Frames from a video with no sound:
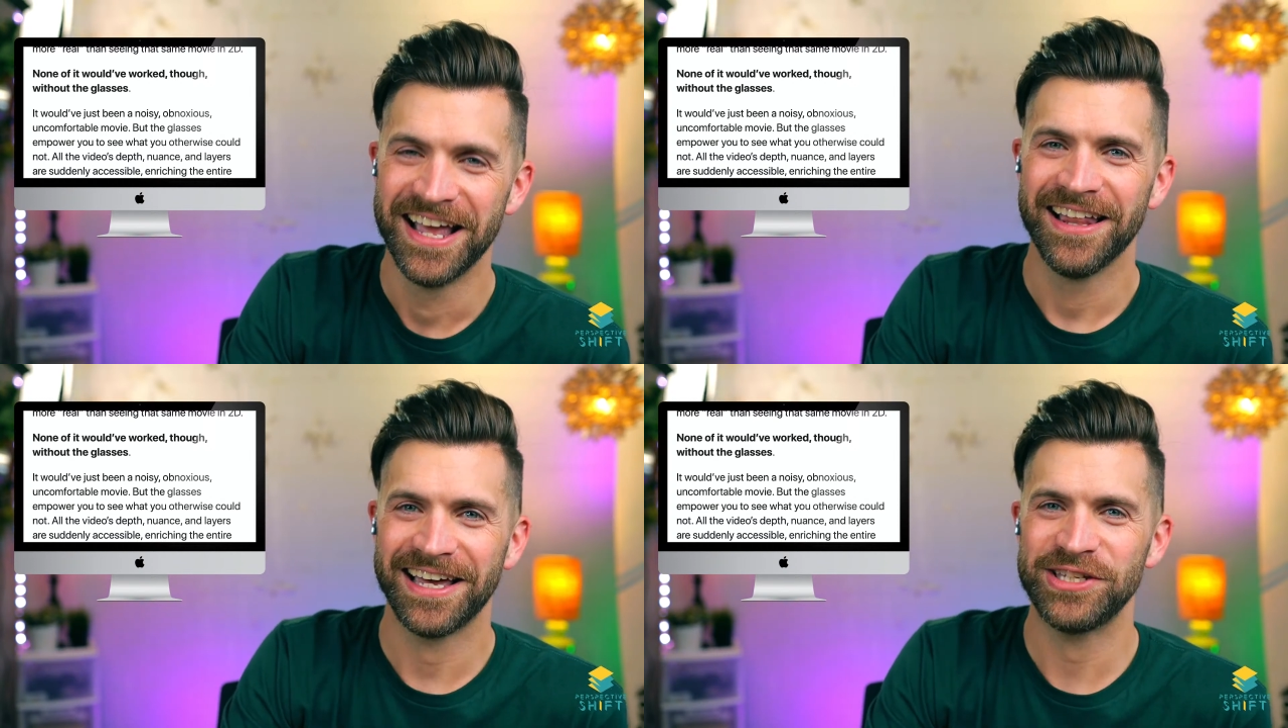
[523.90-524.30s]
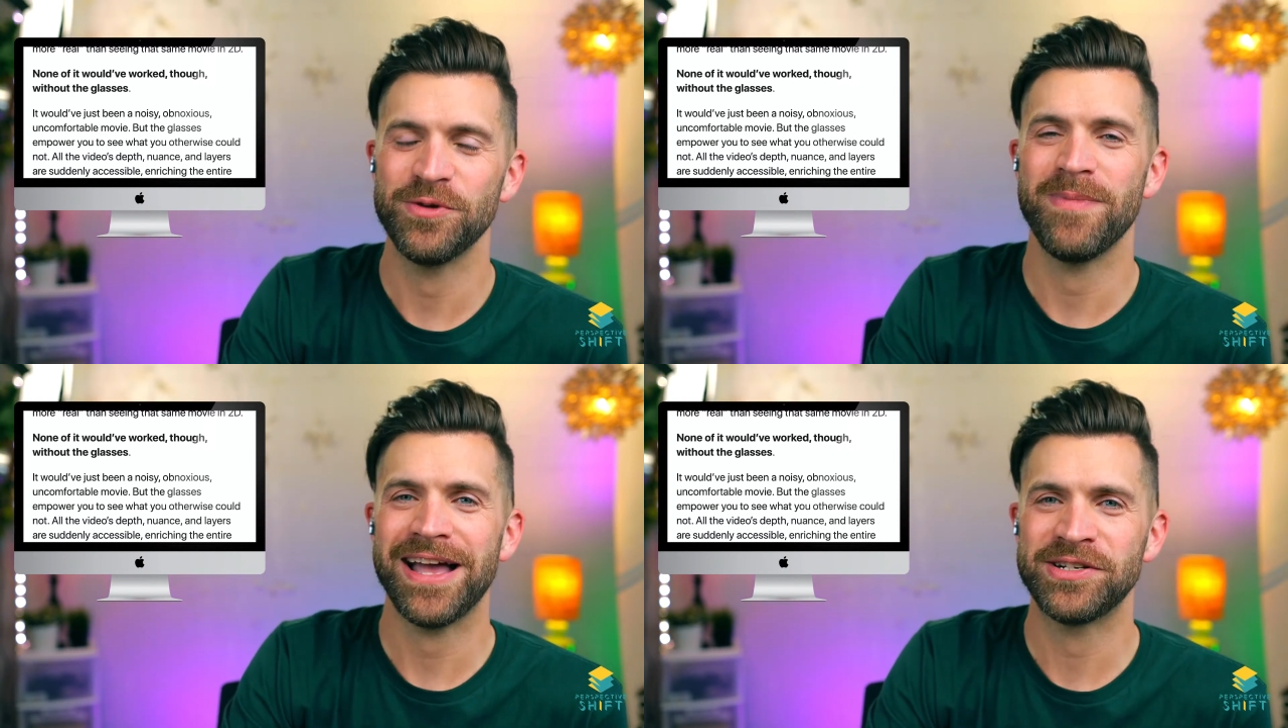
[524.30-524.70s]
Like, could you
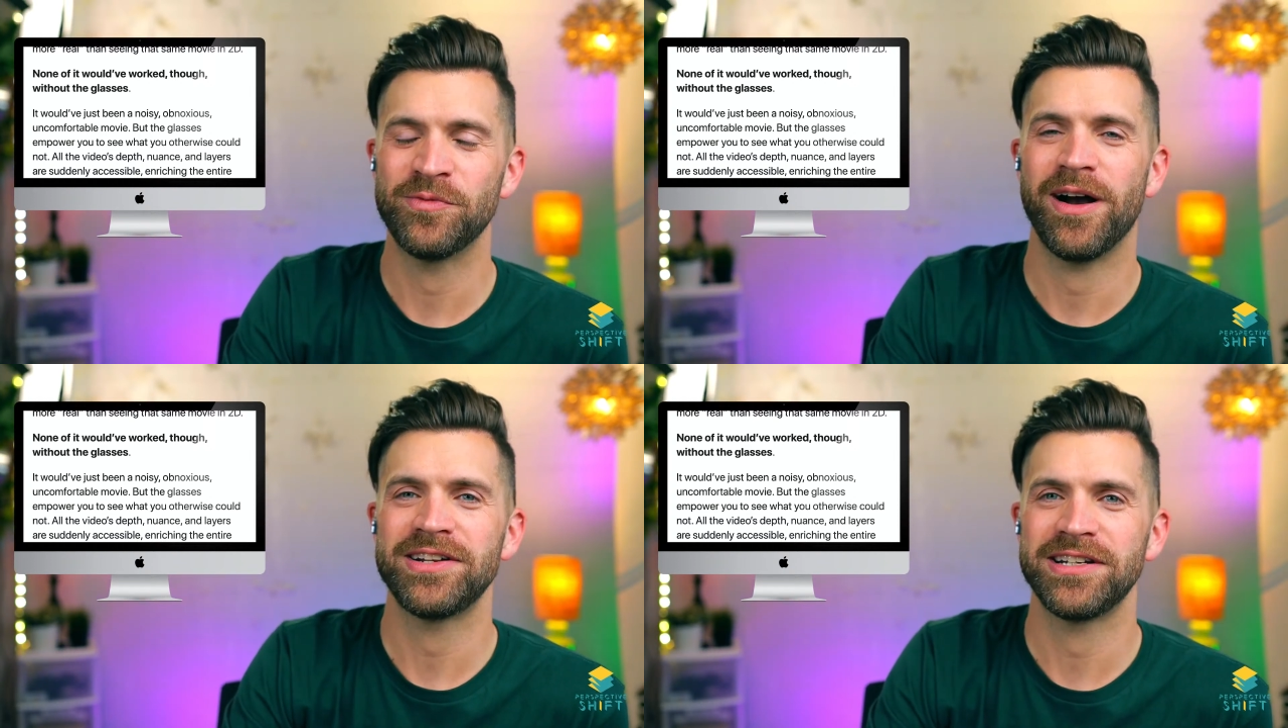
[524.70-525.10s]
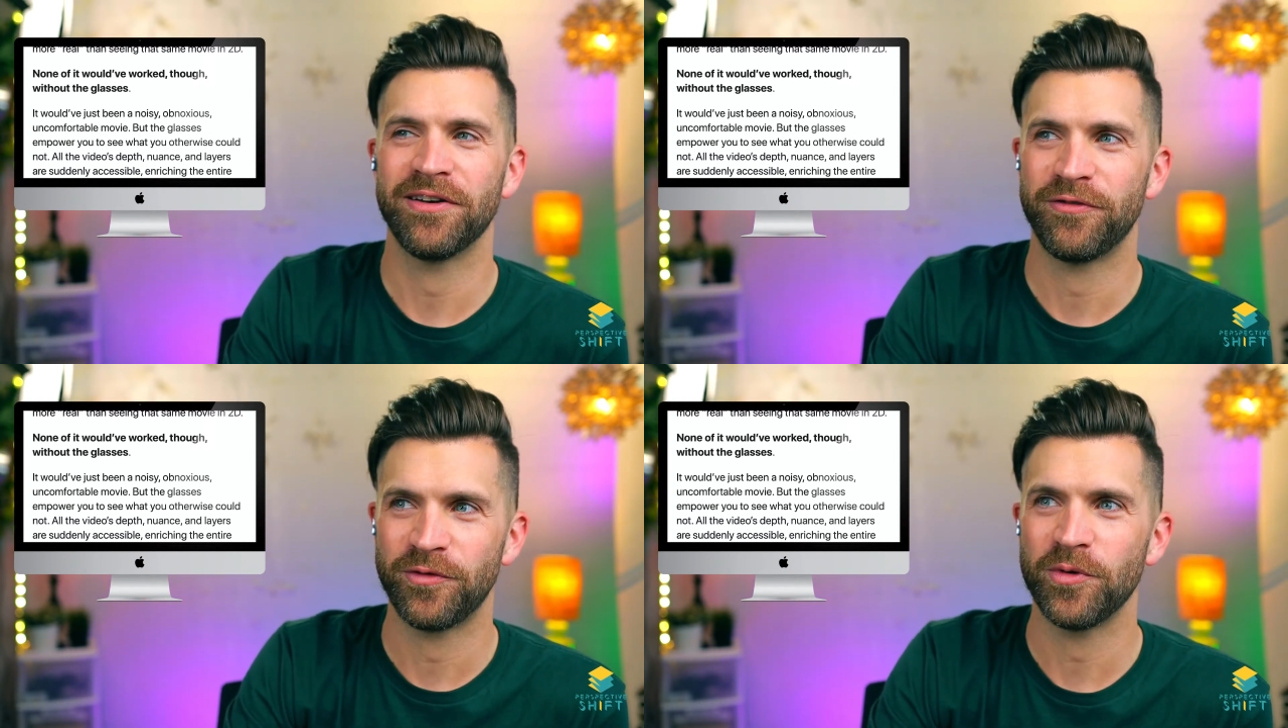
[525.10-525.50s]
imagine watching
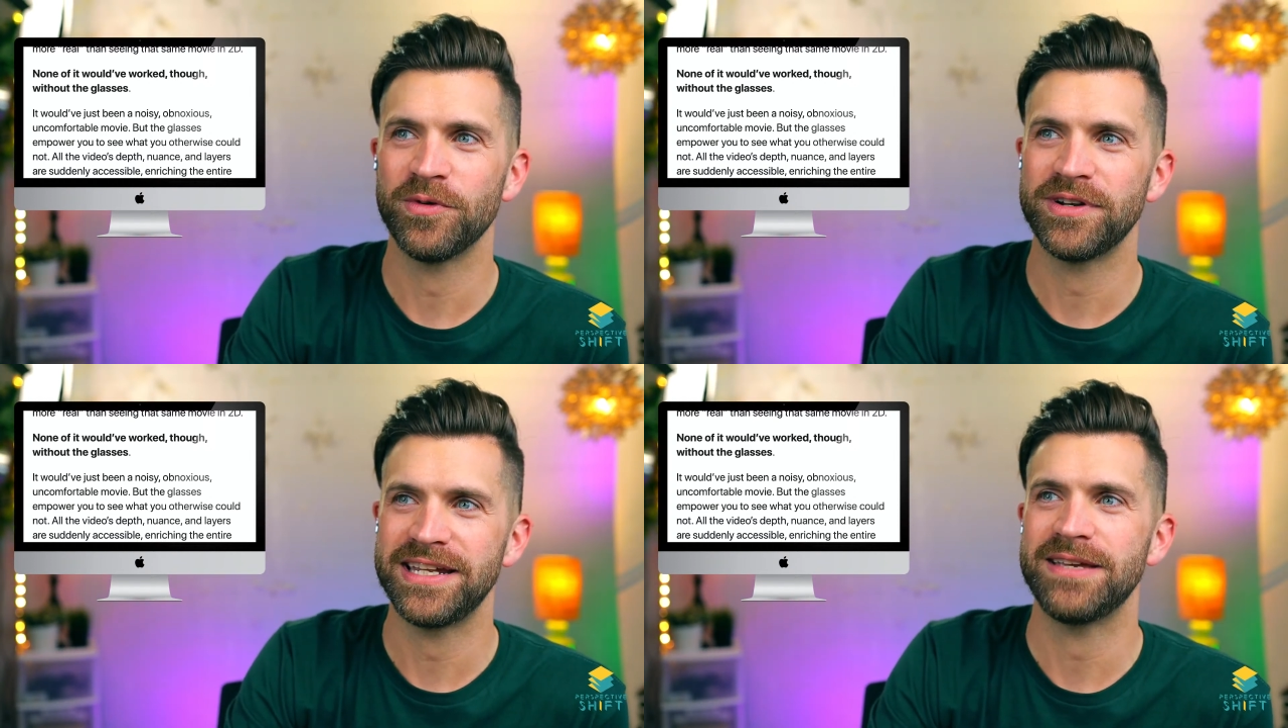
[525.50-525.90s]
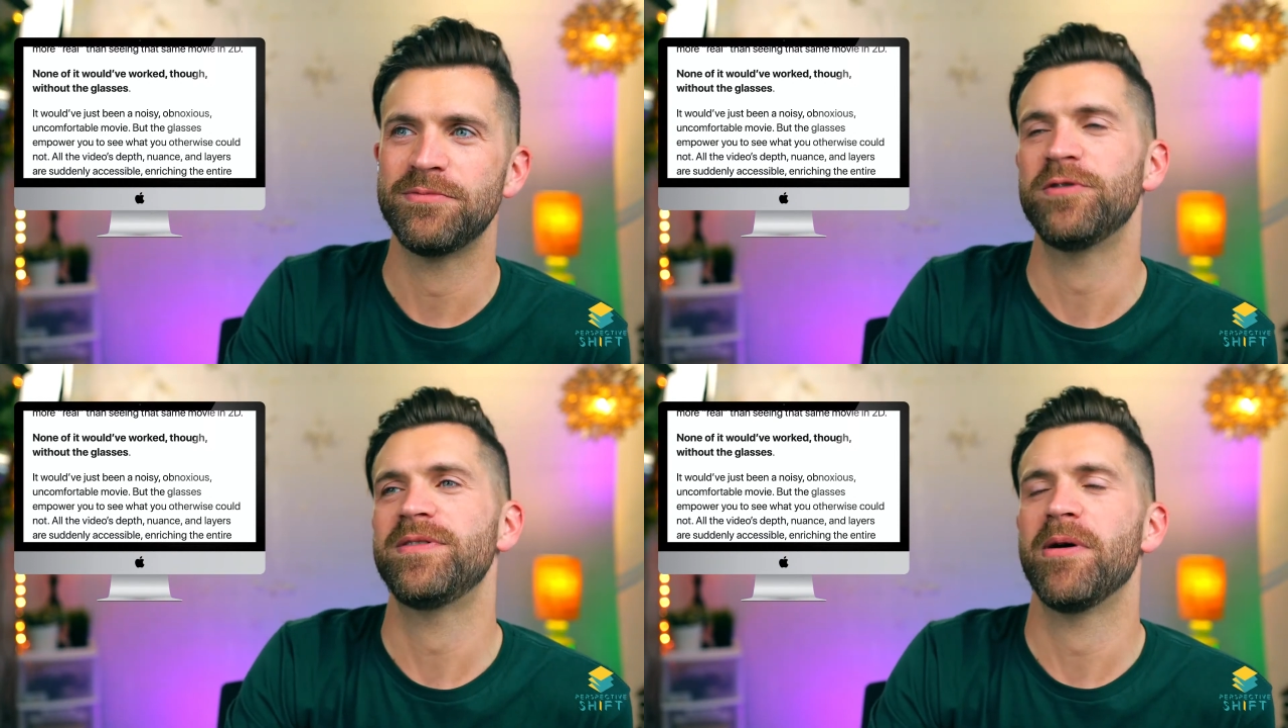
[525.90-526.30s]
a 4D
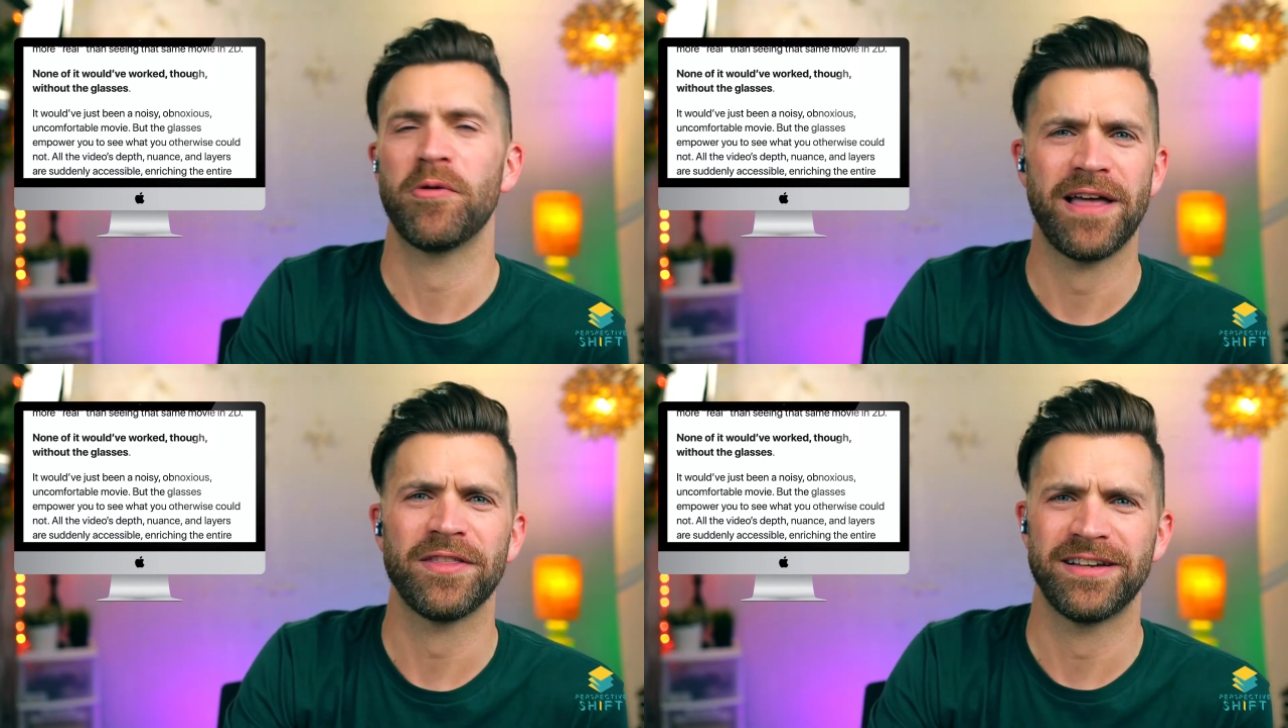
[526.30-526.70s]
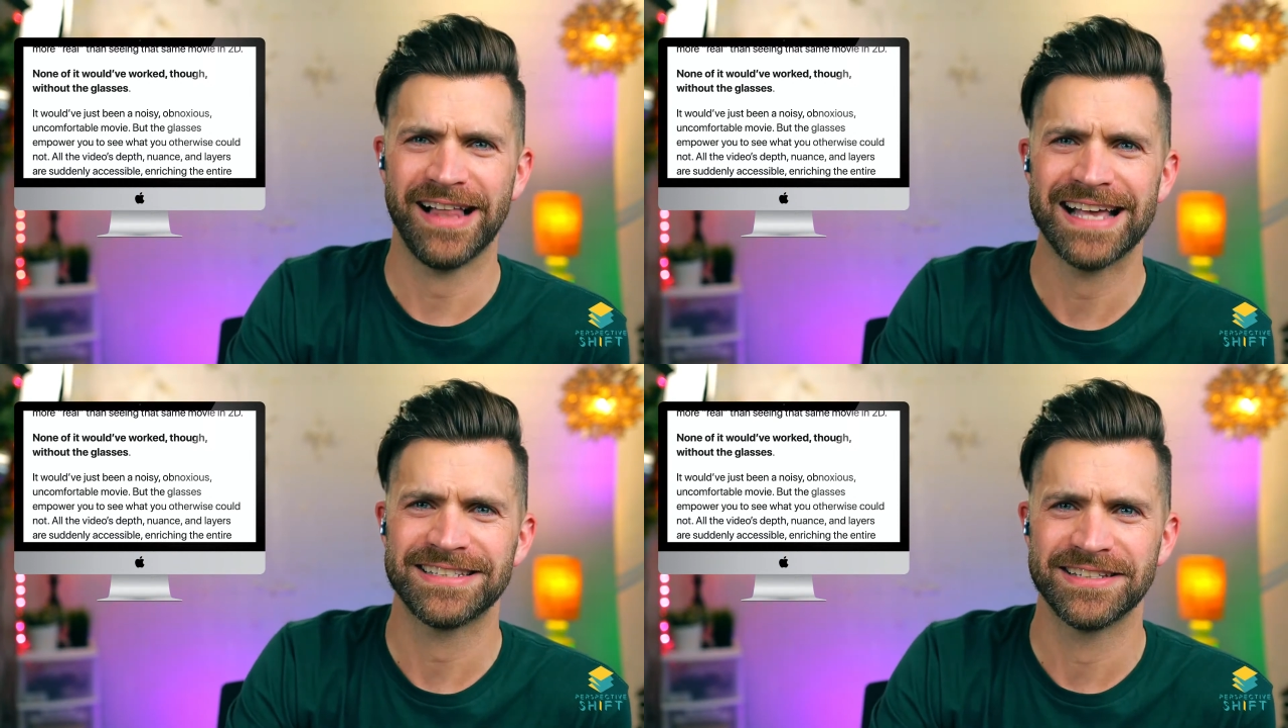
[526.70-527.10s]
movie, but without the
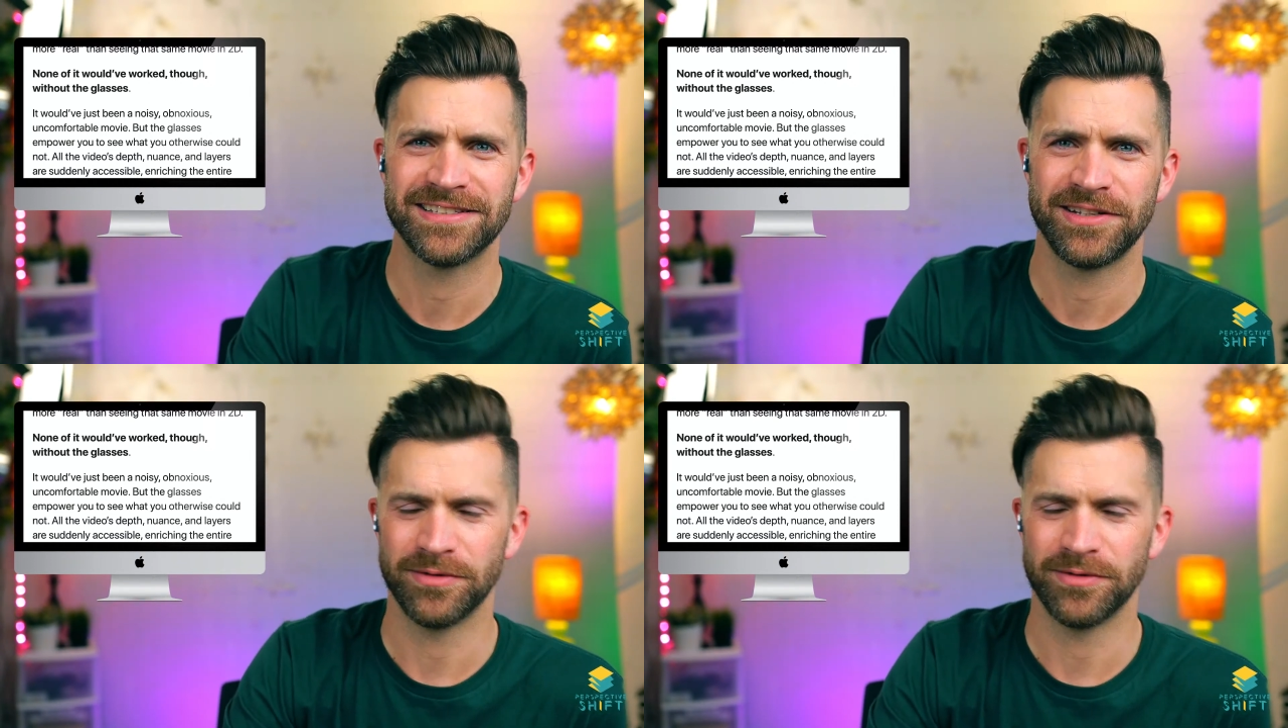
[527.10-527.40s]
glasses?